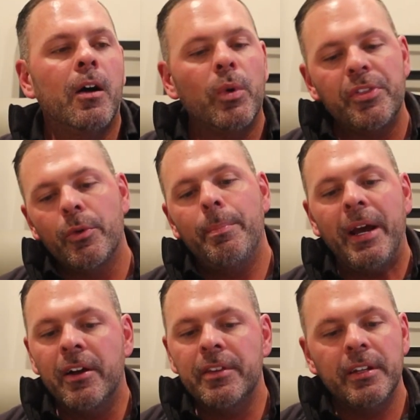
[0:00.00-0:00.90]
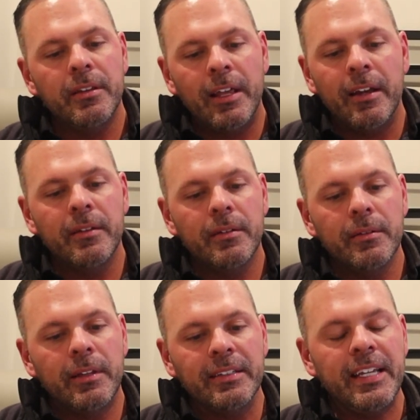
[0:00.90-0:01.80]
with the repair
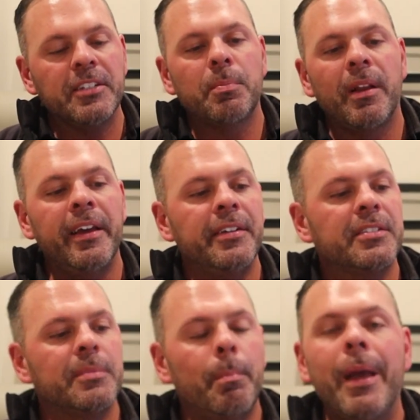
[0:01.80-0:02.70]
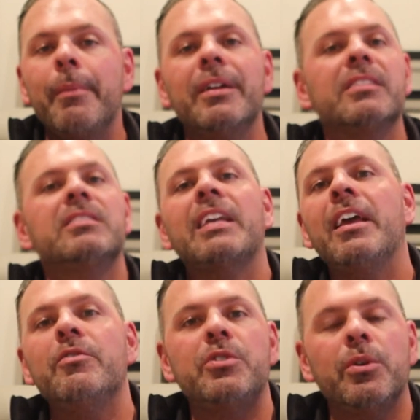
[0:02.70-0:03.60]
that takes place. Maybe it
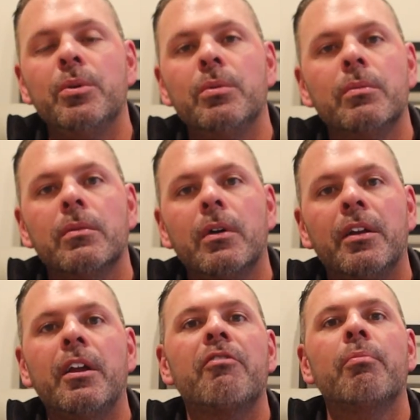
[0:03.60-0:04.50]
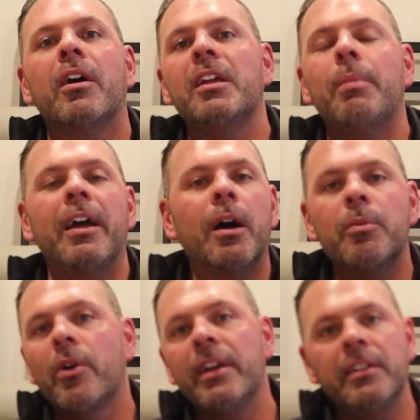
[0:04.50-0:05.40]
saves you enough money by
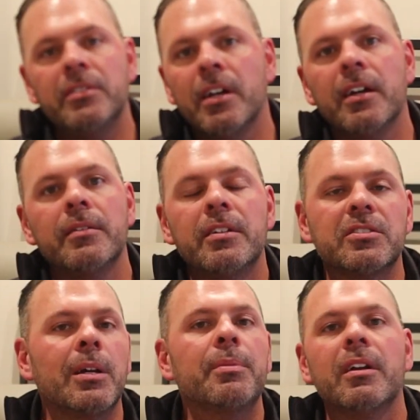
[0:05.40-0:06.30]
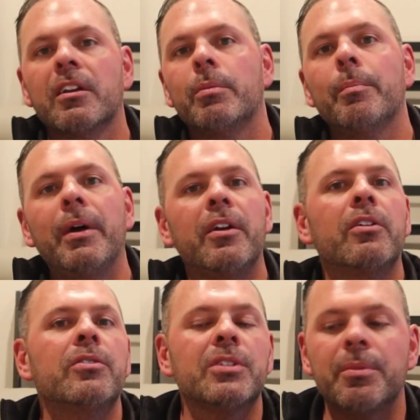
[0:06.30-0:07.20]
upgrading to something a little bit
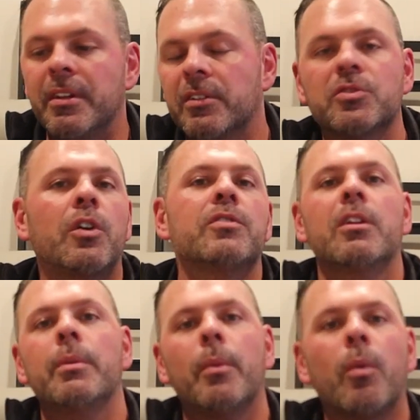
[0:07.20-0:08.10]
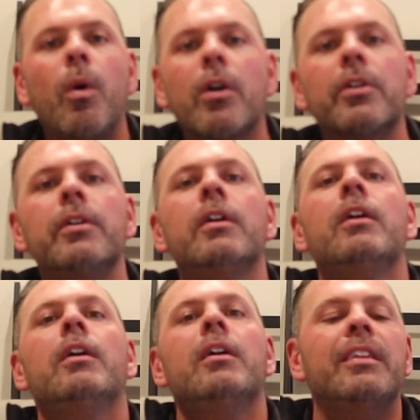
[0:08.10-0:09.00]
better, something that conserves a little bit more water,
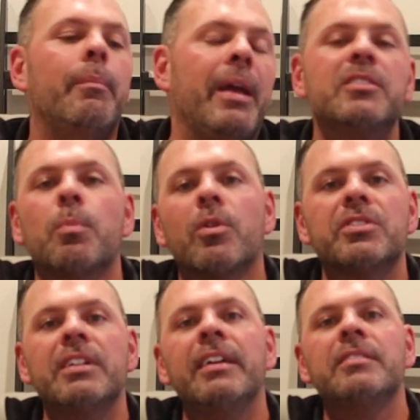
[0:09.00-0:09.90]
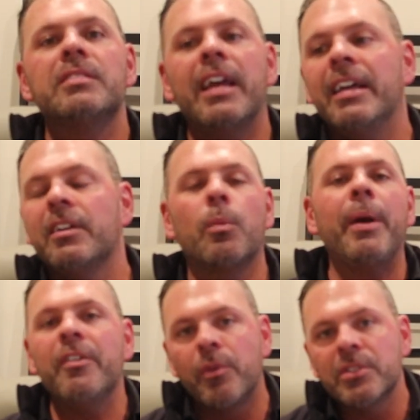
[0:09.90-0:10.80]
that makes more sense, and it'll
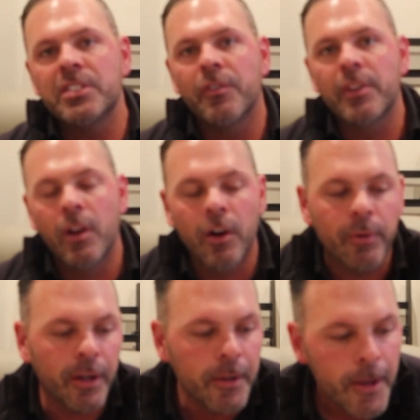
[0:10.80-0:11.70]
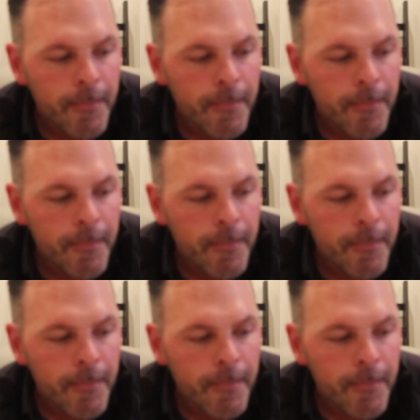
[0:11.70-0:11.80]
pay for itself in the long run.